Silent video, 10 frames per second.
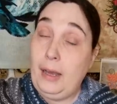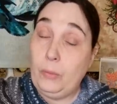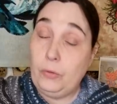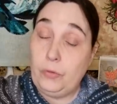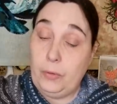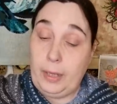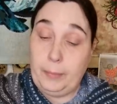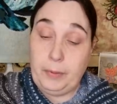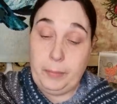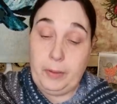I was so
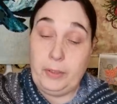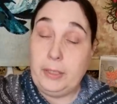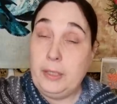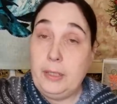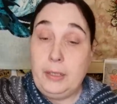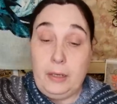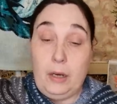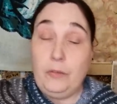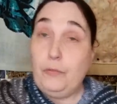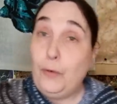happy about it.
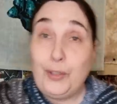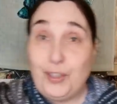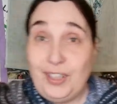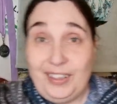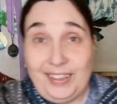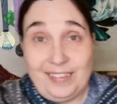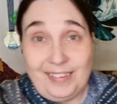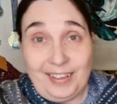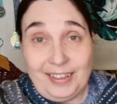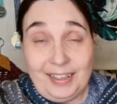Unfortunately,
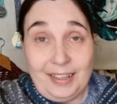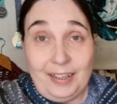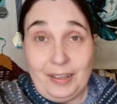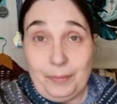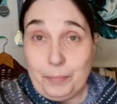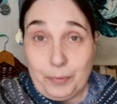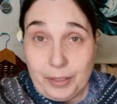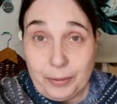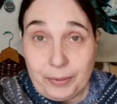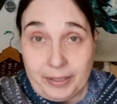it's not the
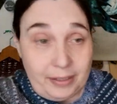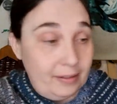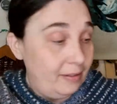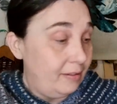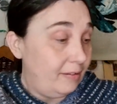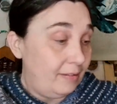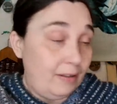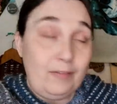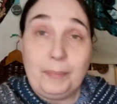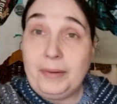pre-gridded
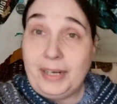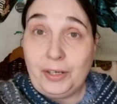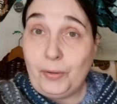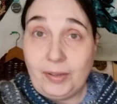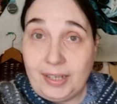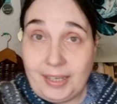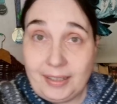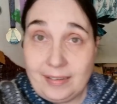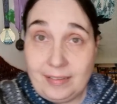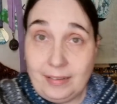stuff, but I know that I
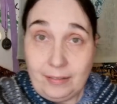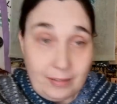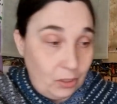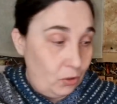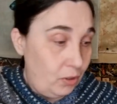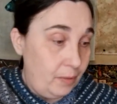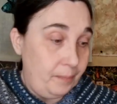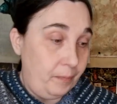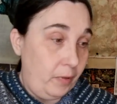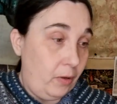can still stitch
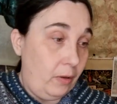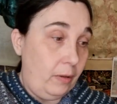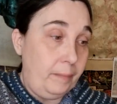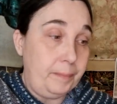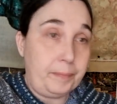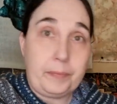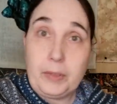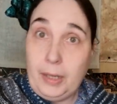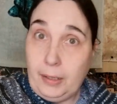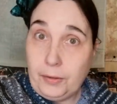on
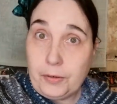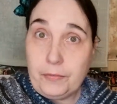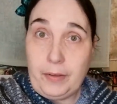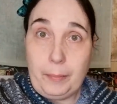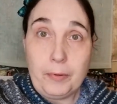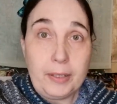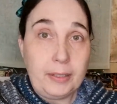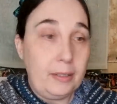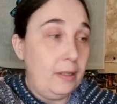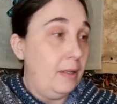colored fabric.